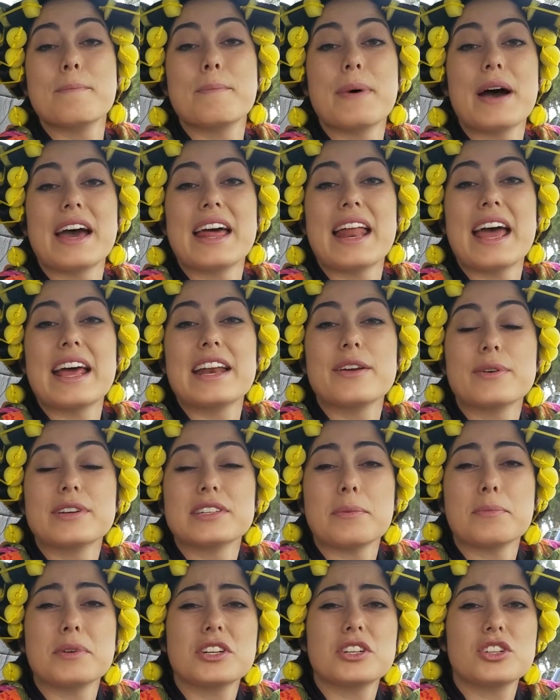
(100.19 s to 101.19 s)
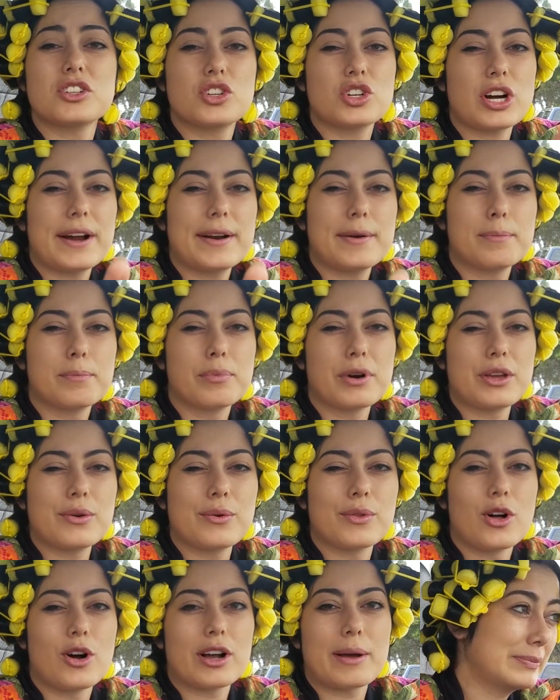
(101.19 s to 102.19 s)
But anyways, I'm going to try to bring
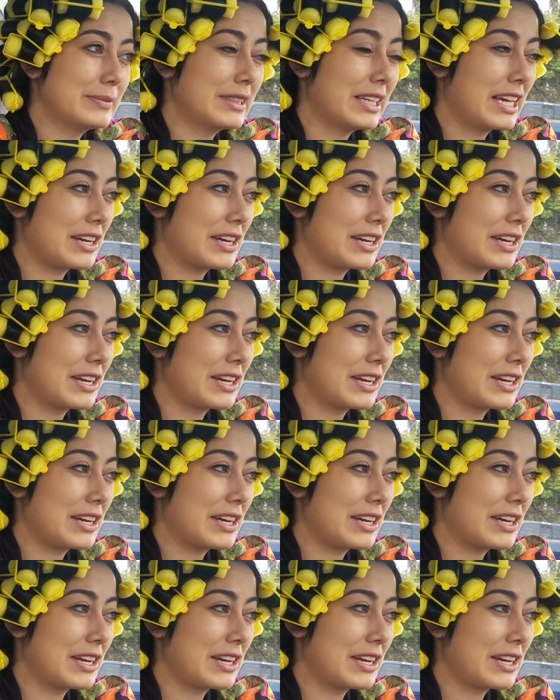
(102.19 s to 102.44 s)
you along.